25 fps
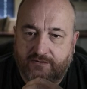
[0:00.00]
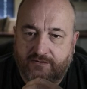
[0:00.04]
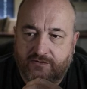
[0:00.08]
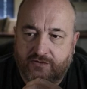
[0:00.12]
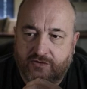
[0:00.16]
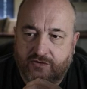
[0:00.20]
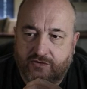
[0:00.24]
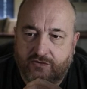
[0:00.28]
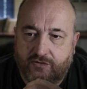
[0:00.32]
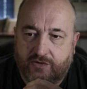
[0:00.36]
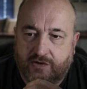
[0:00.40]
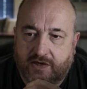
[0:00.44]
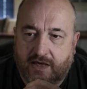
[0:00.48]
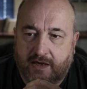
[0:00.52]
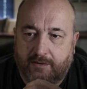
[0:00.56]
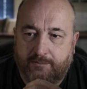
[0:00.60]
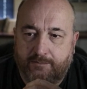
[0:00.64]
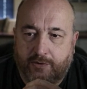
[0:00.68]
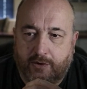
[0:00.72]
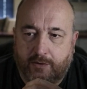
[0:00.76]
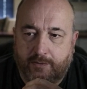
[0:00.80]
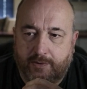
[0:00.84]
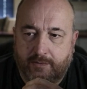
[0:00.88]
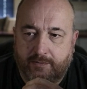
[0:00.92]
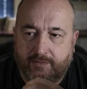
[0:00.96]
You get
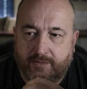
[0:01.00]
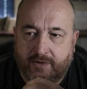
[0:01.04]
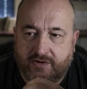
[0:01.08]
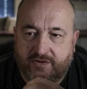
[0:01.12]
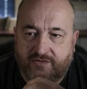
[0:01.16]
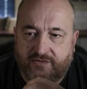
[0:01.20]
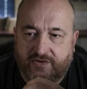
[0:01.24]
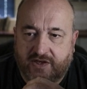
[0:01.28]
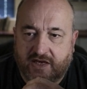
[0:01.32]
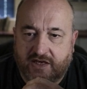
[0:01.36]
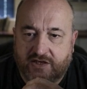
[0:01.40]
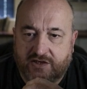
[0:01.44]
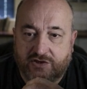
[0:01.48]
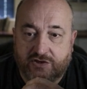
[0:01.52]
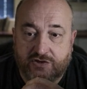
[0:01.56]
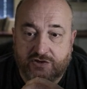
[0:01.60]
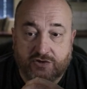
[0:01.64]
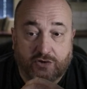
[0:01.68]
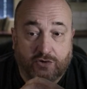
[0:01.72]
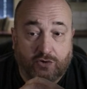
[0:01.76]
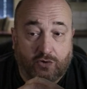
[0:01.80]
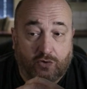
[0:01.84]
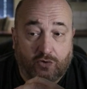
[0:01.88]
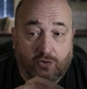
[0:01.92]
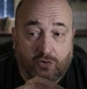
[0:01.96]
pop-up notifications on
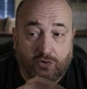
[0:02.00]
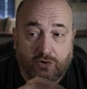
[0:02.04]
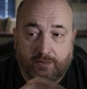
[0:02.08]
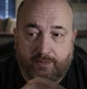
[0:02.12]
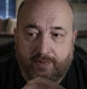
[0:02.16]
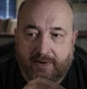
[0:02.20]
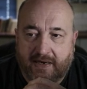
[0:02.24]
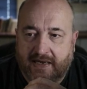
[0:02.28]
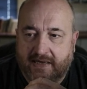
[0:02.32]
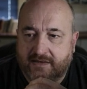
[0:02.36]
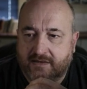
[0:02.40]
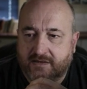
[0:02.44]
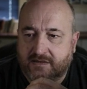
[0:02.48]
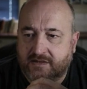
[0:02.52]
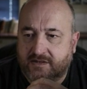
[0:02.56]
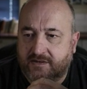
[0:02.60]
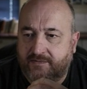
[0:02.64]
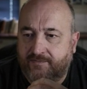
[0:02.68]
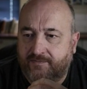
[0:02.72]
all the plans,